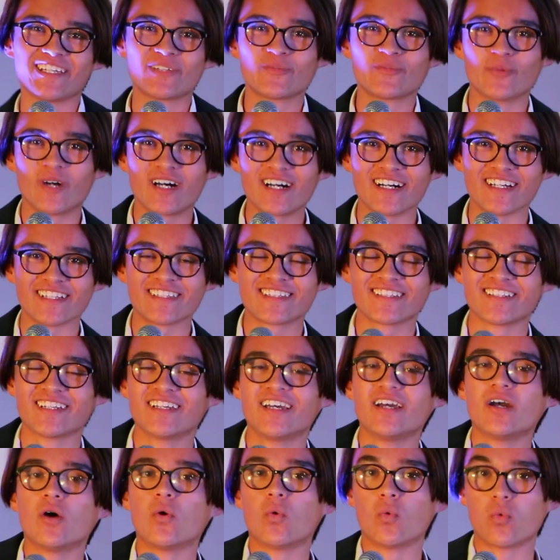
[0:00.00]
guess what?
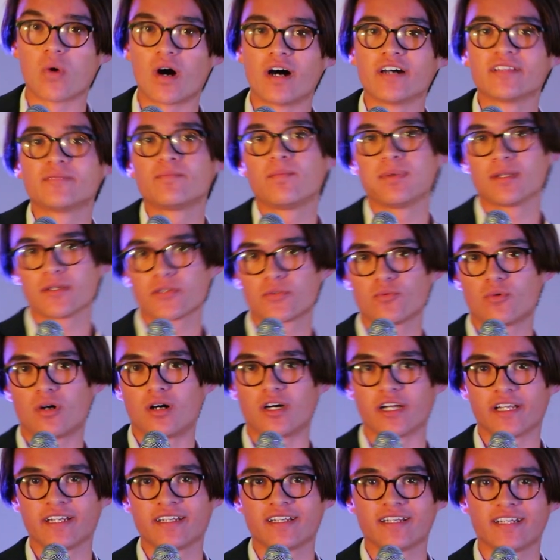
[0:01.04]
1 plus
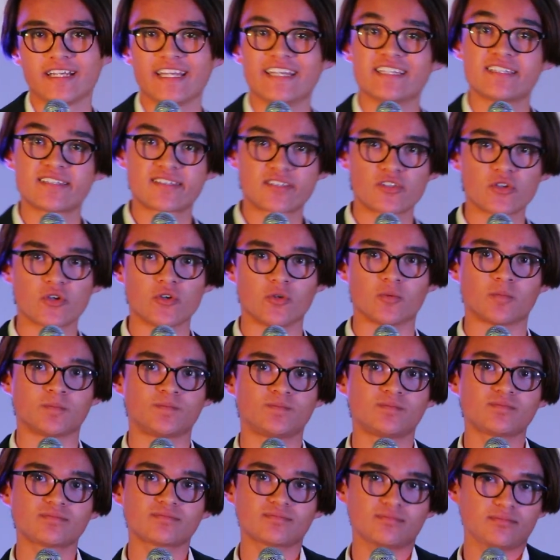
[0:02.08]
1 is 2.
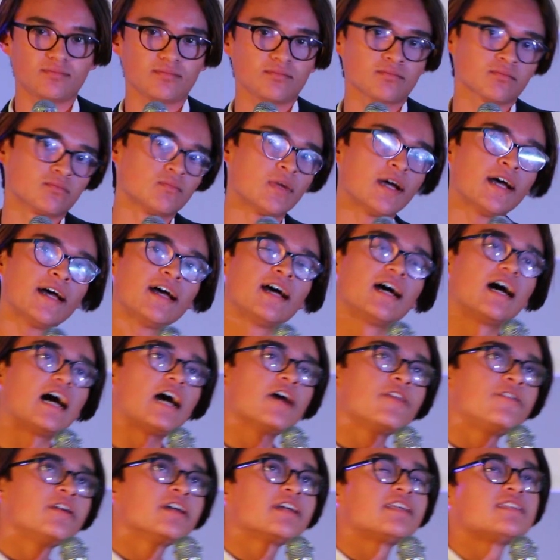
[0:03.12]
I
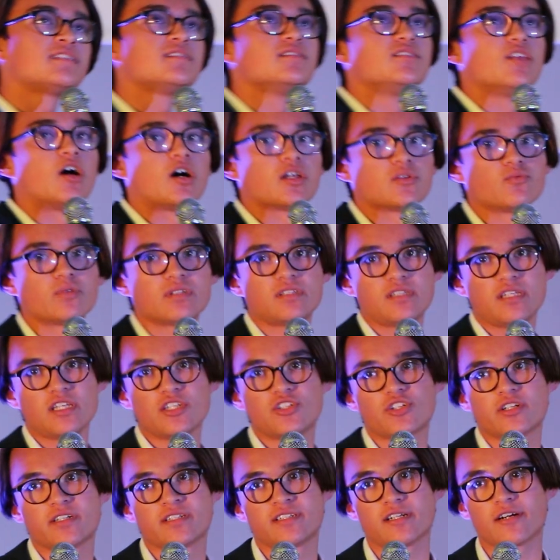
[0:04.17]
think it's not what
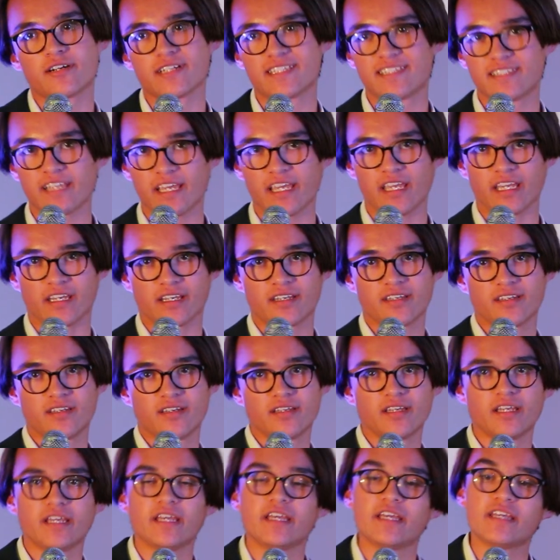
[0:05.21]
teachers are saying,
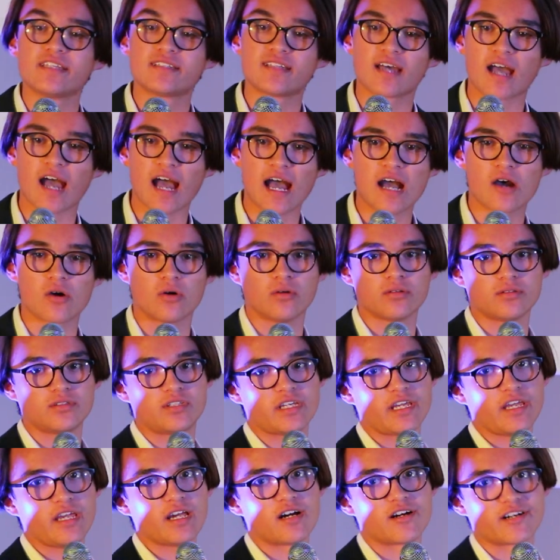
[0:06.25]
it's how
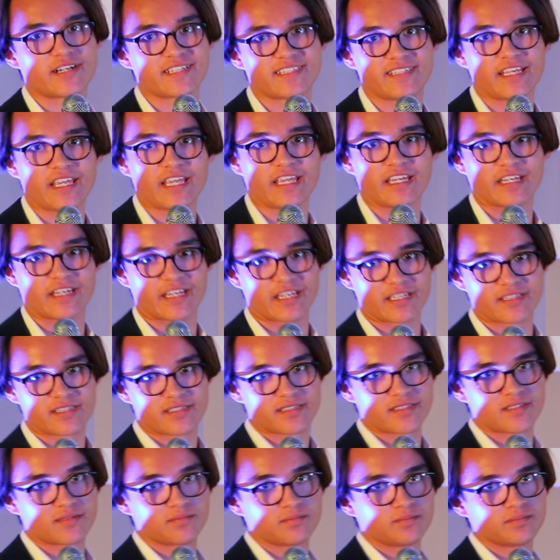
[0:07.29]
they are saying
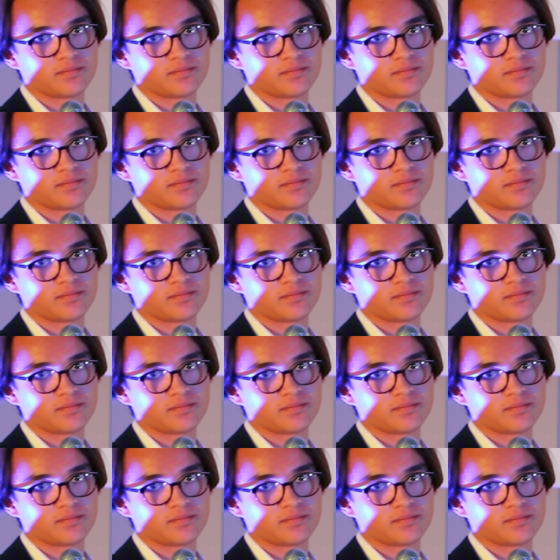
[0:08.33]
it.